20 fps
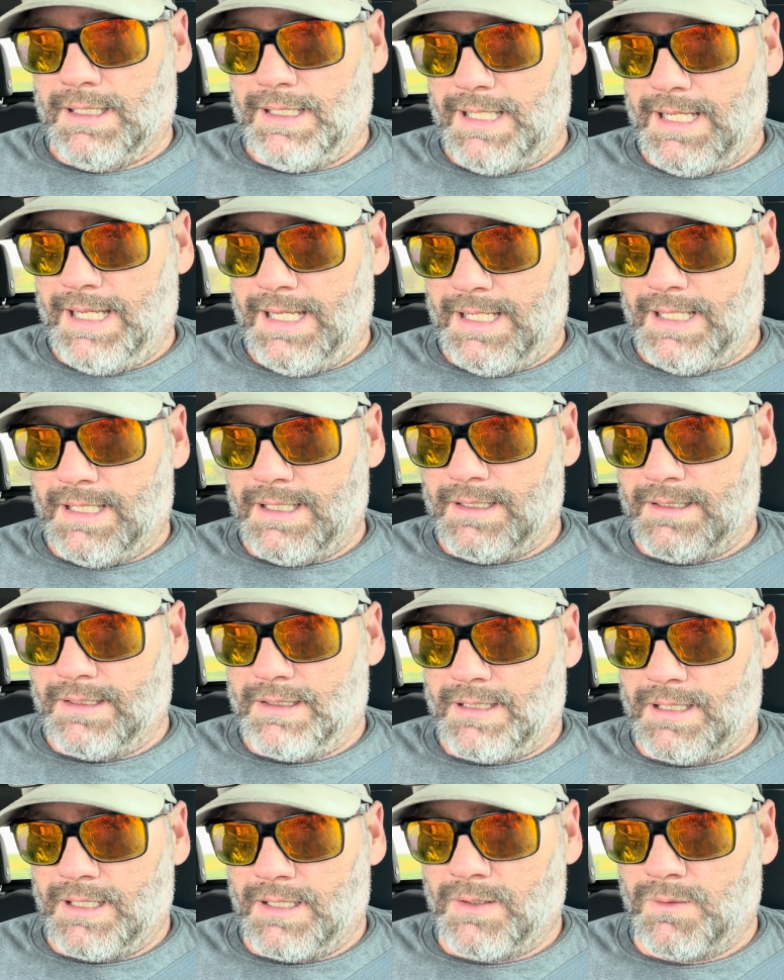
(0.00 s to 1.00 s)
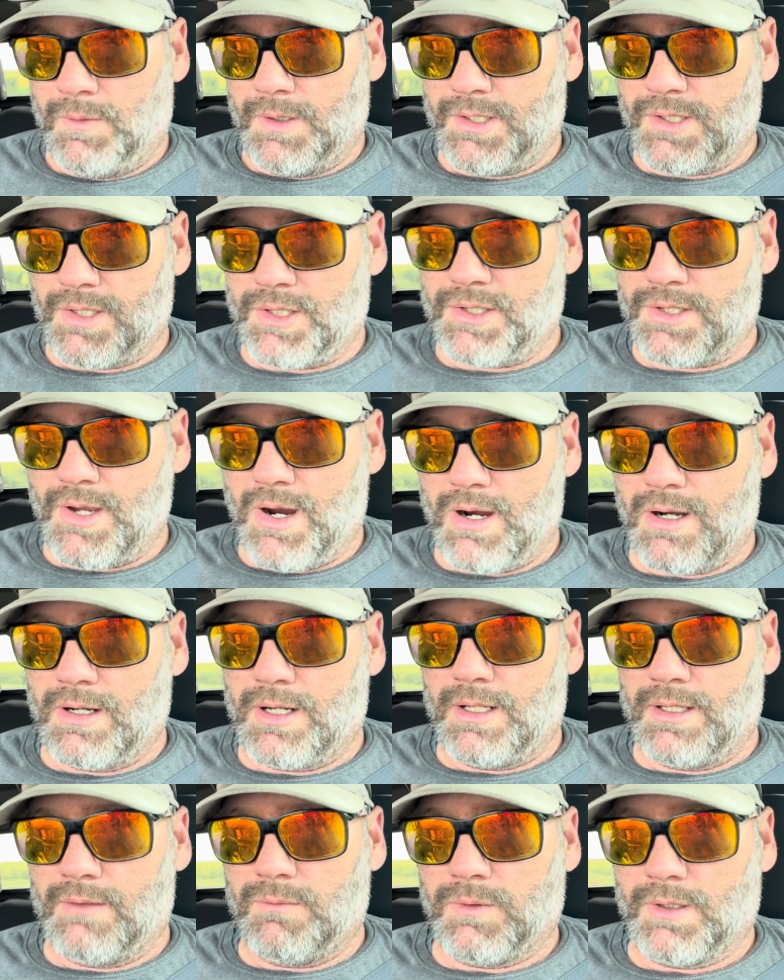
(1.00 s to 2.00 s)
And we just
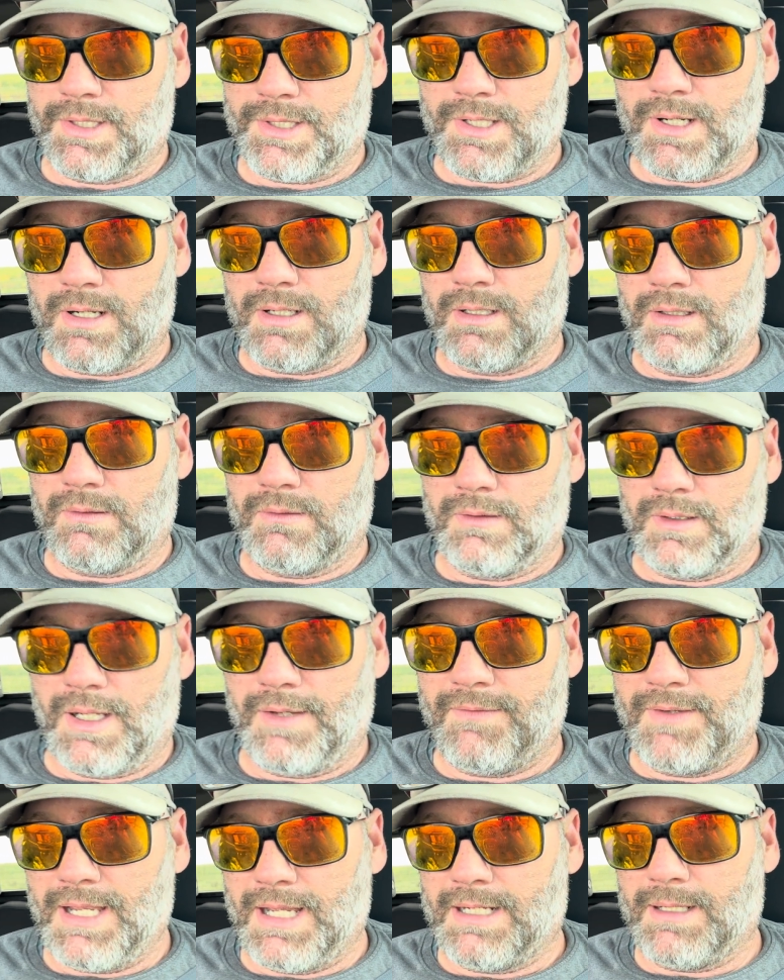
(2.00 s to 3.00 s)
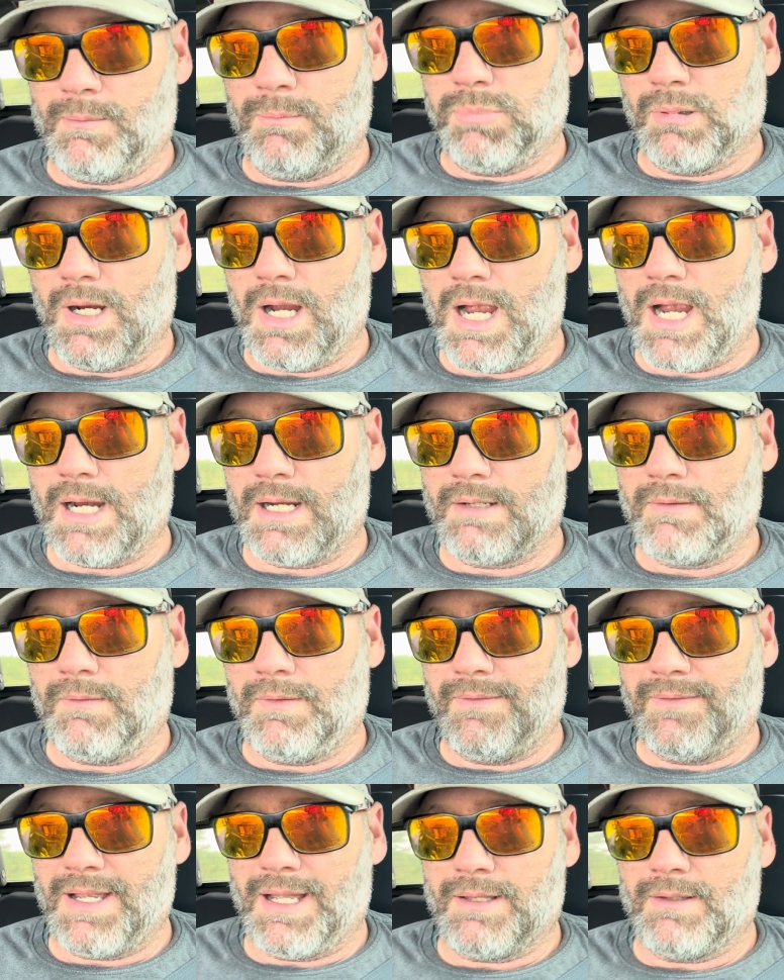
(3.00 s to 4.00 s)
started. We're starting. I've got a Brock.
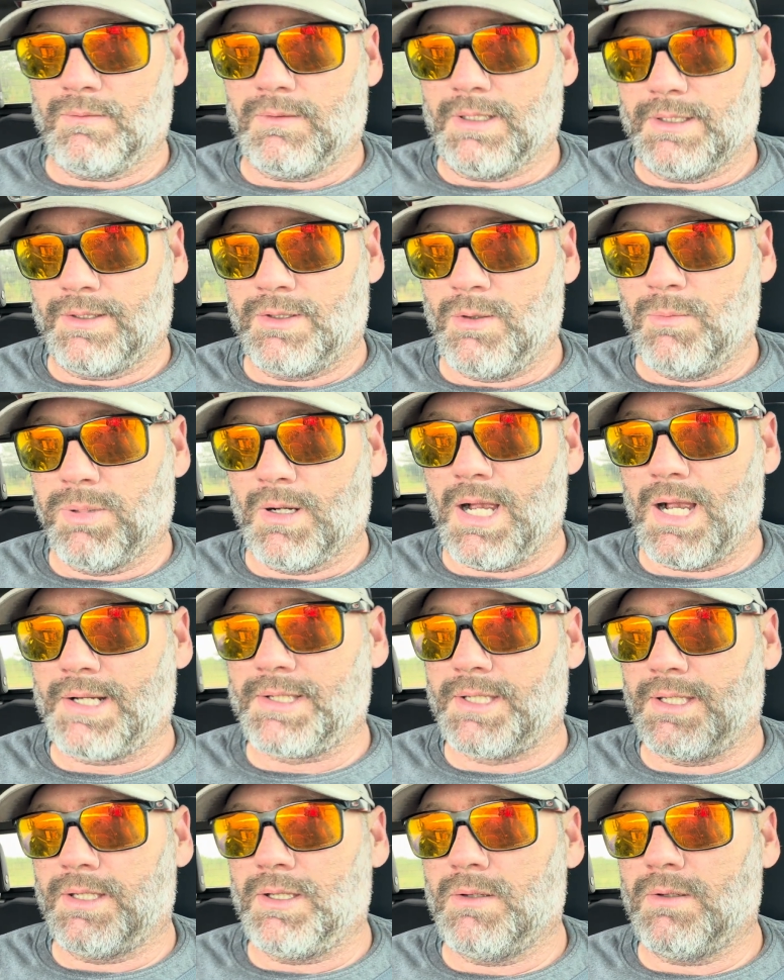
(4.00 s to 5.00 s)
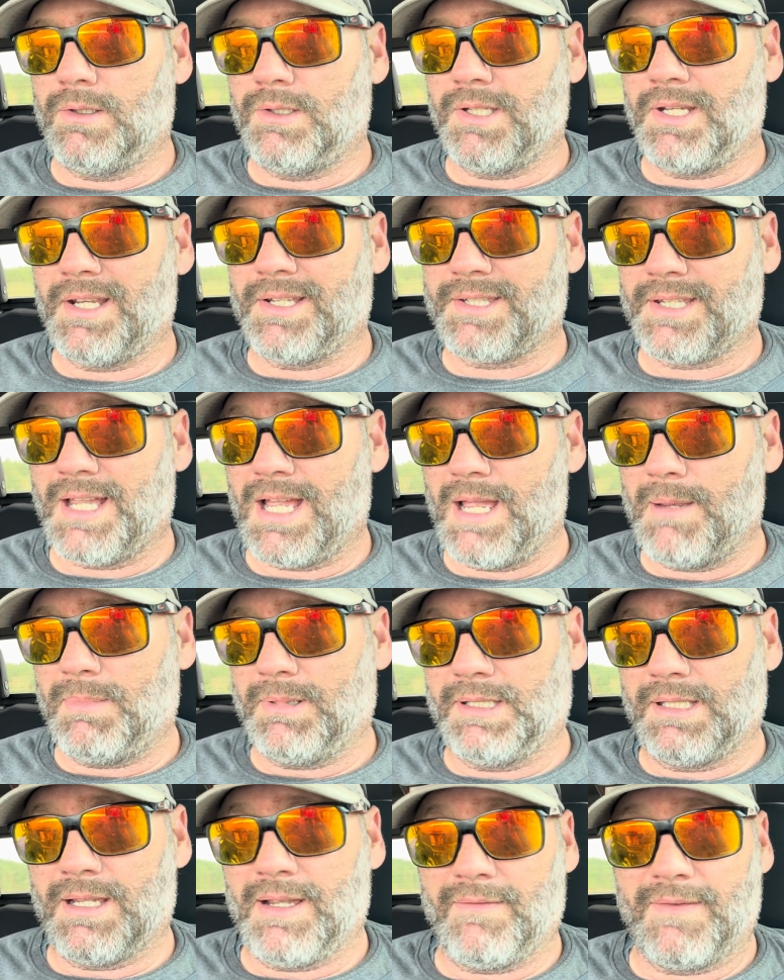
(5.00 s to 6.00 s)
We've got two Brocks to do a GSI,
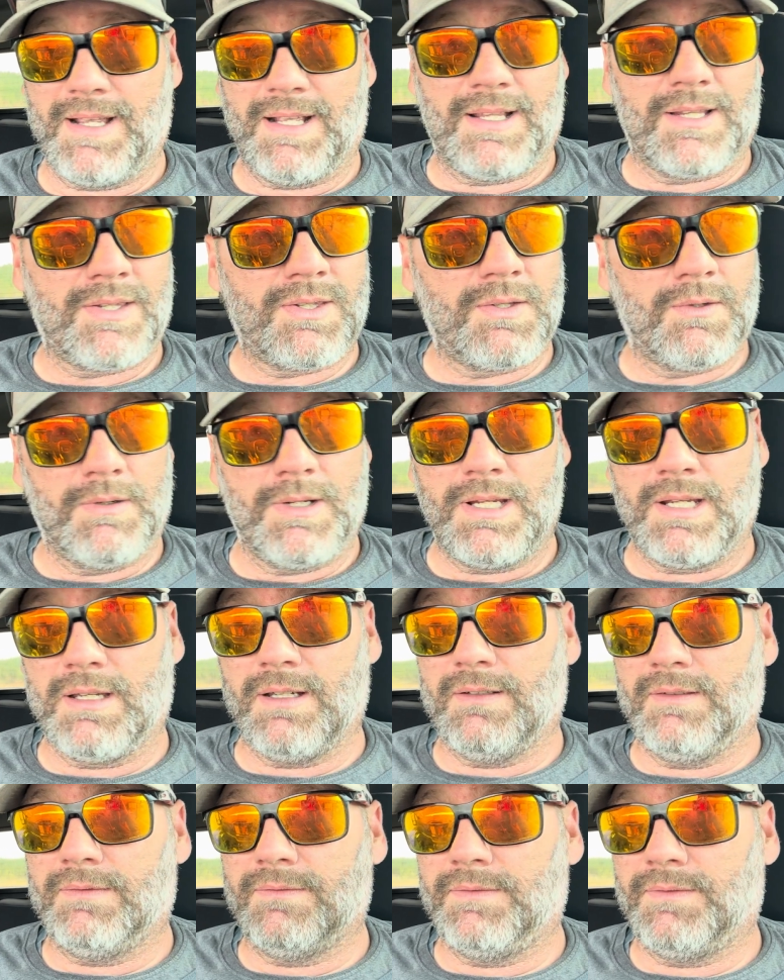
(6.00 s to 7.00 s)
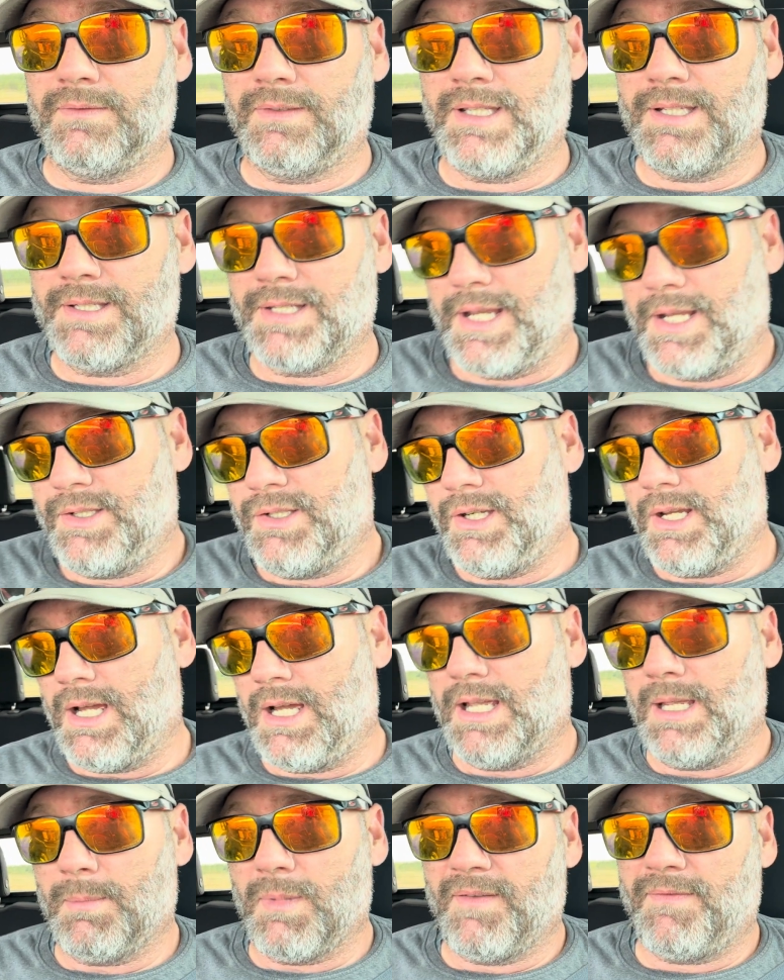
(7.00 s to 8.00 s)
but then I've got a string of these
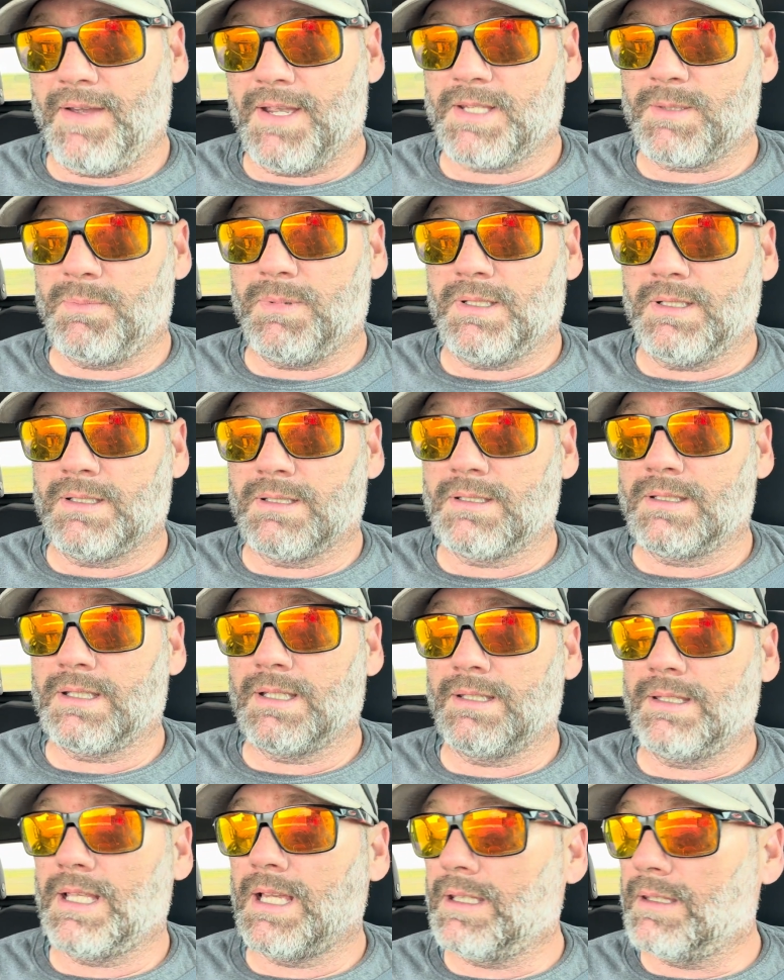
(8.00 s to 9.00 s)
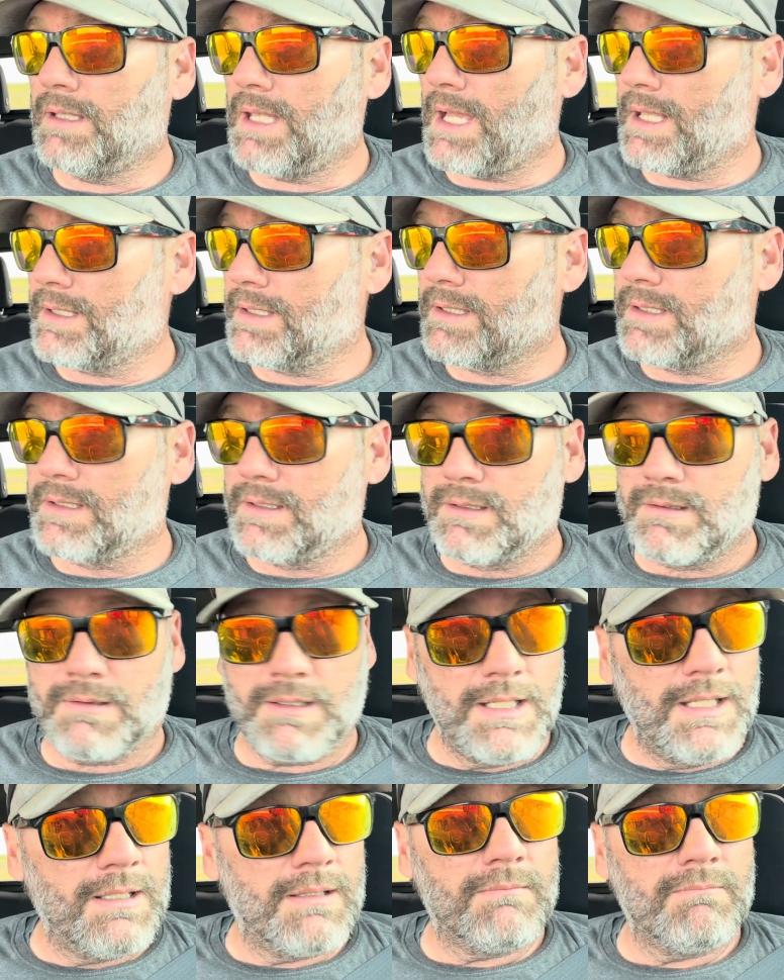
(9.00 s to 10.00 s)
AGI MFS bins, and then that's
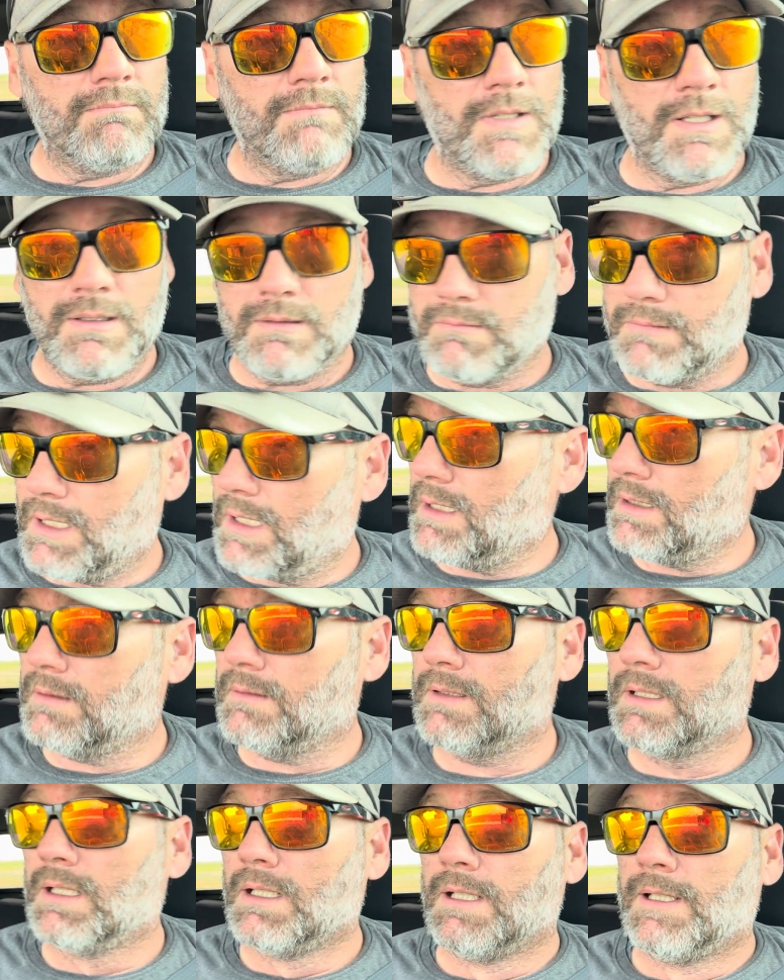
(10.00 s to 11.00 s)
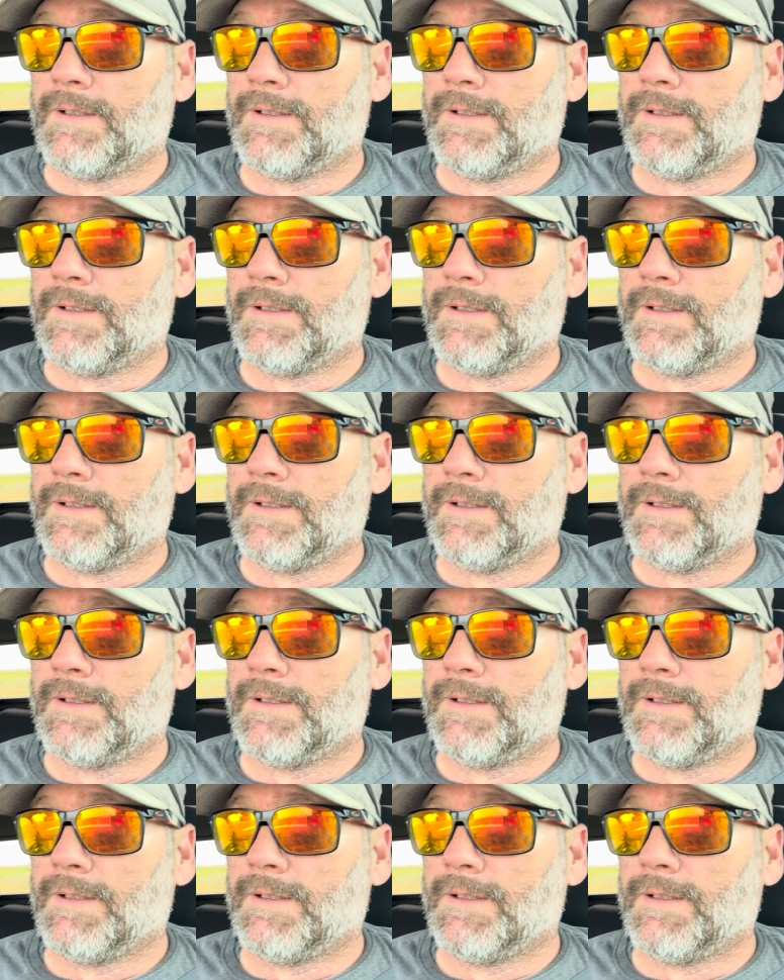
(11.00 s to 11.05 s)
it. They're done.